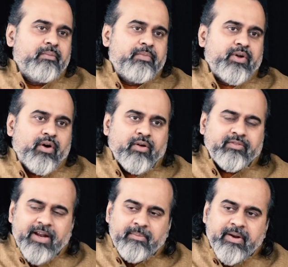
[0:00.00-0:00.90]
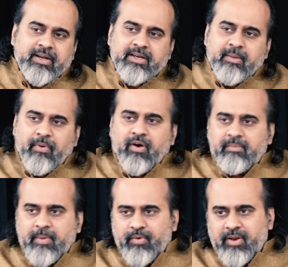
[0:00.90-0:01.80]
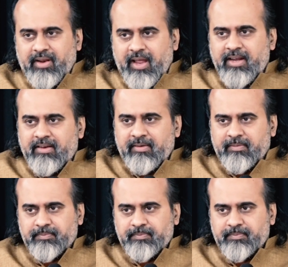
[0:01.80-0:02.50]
But all of that build upon memory, right?